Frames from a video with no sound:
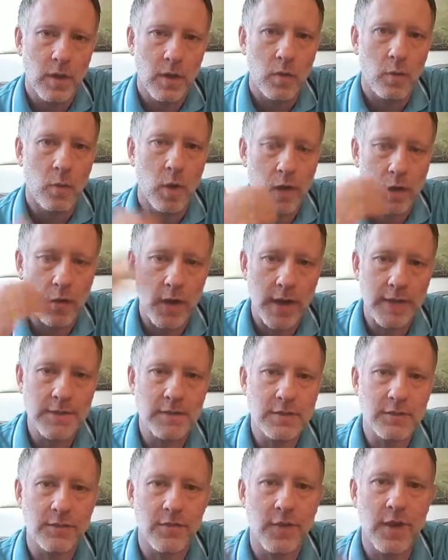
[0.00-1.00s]
what
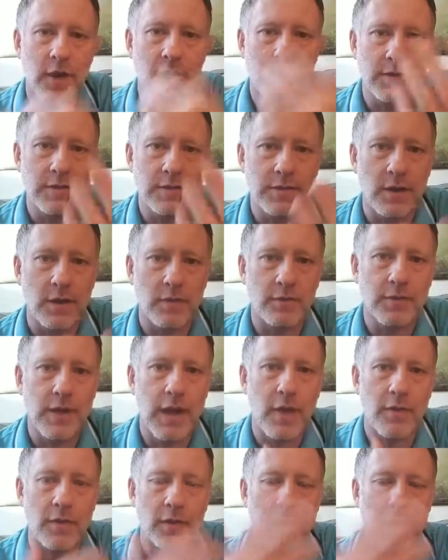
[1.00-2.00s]
creates the fear, the
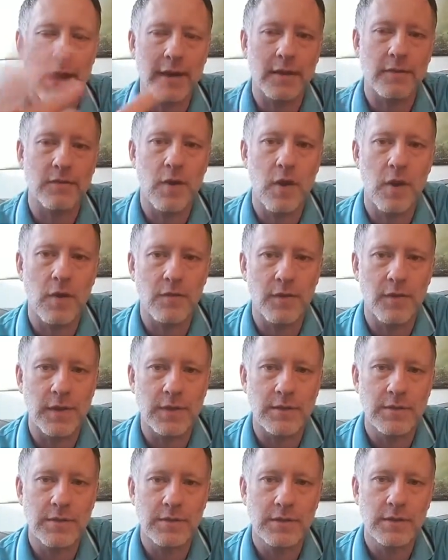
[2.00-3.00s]
self-doubt, the lack of
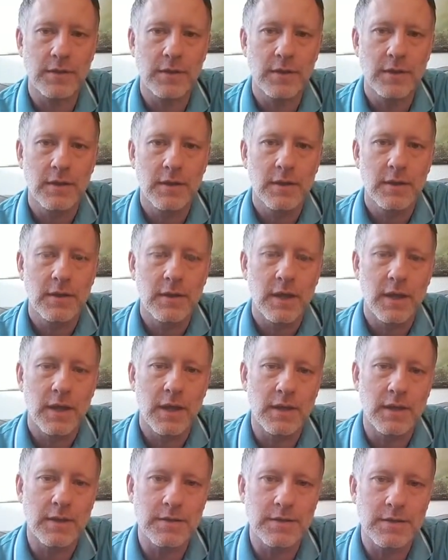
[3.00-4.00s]
confidence,
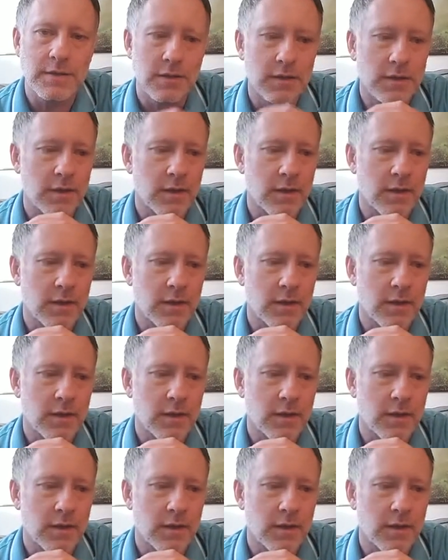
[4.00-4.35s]
is